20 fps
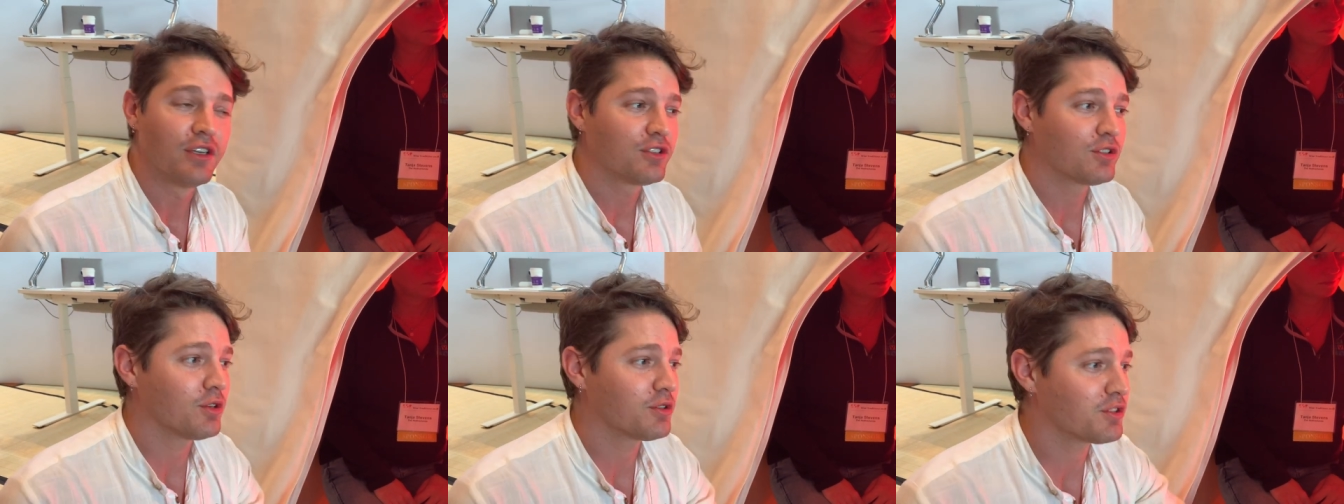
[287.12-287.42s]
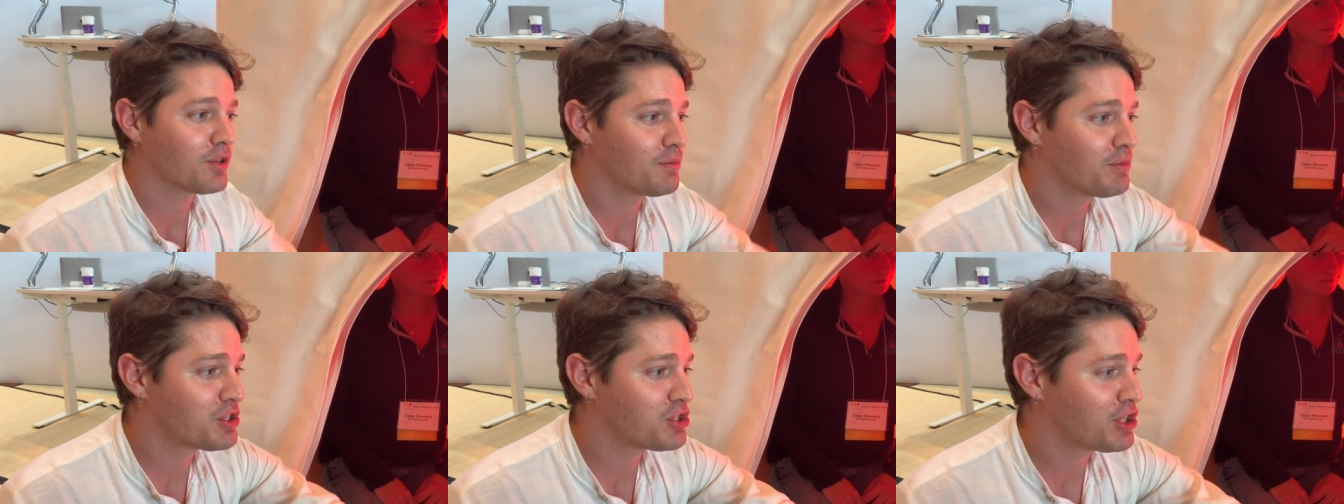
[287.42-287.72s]
So
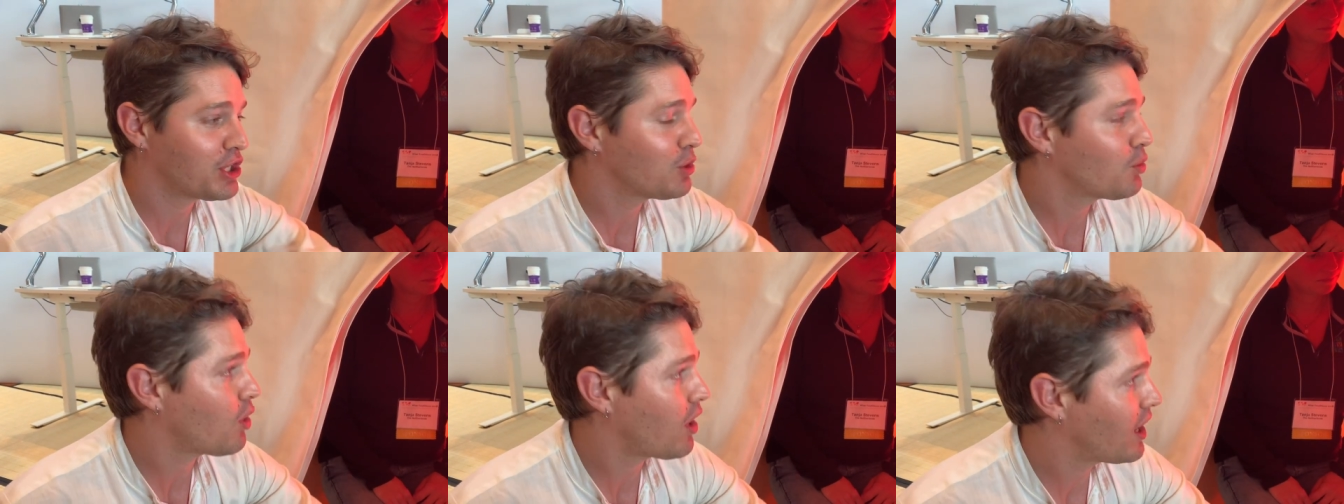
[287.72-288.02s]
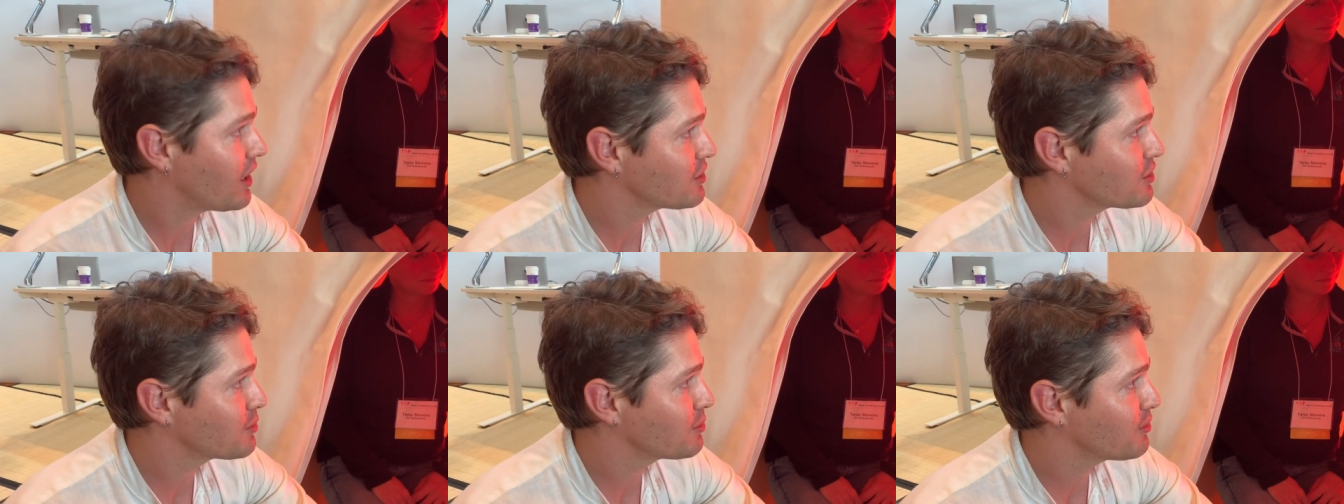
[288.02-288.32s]
it's a machine
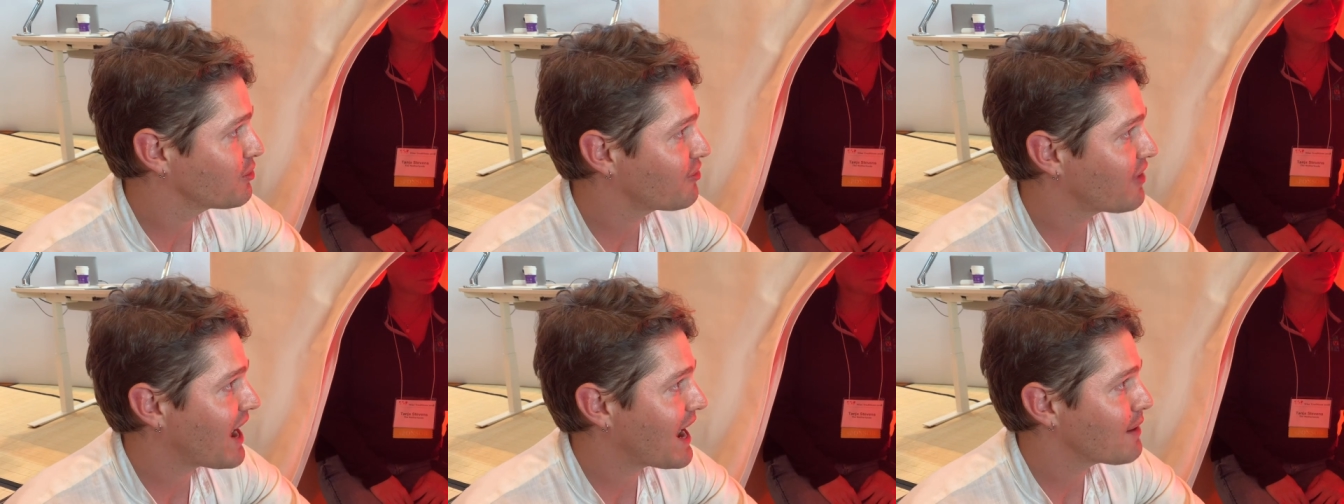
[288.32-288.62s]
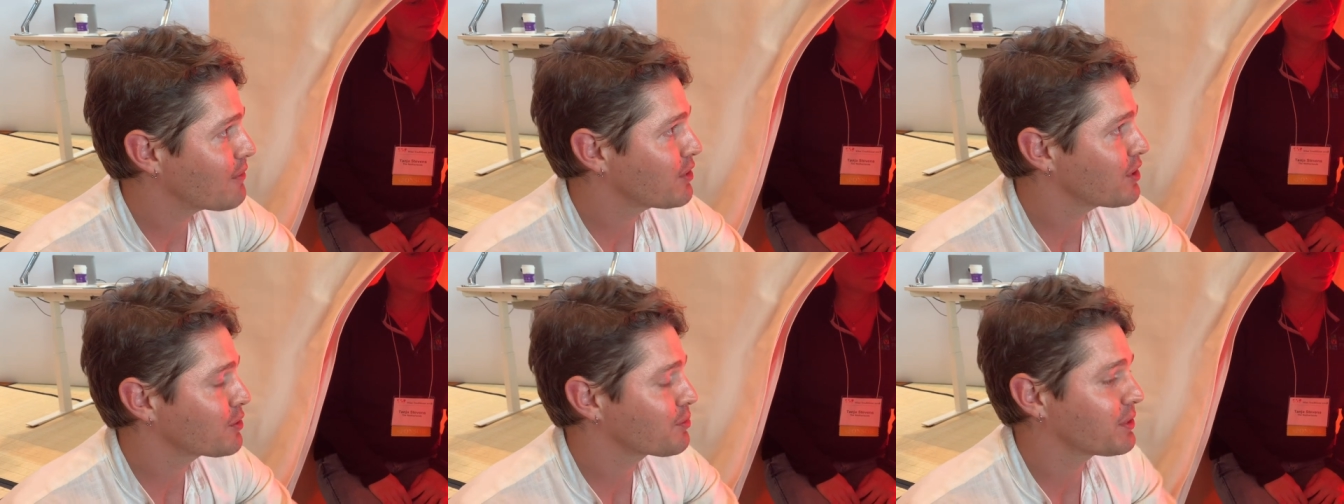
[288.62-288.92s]
washable
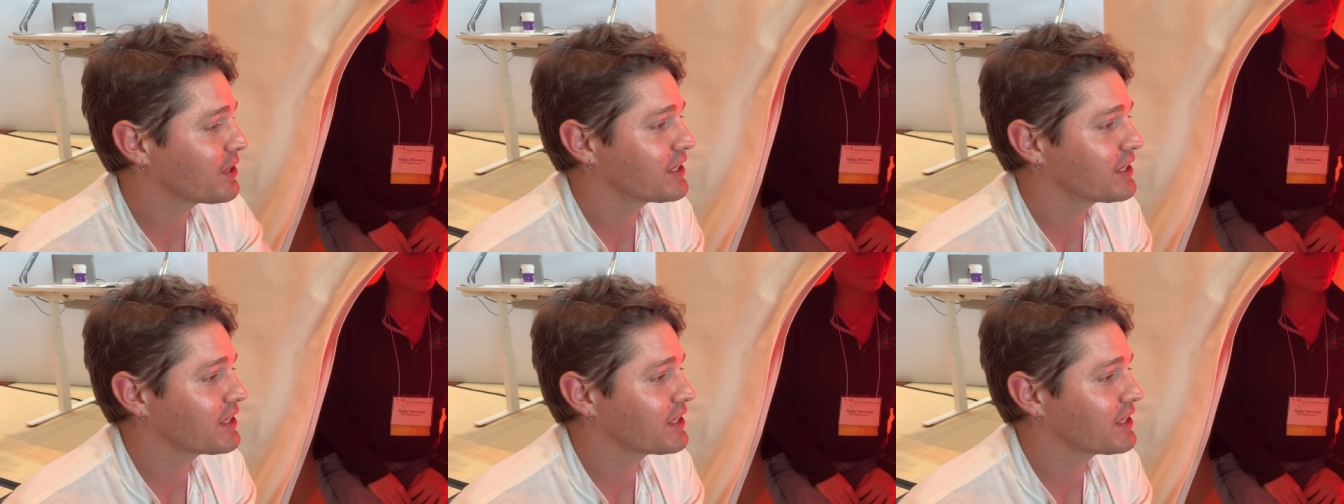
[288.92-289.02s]
fabric,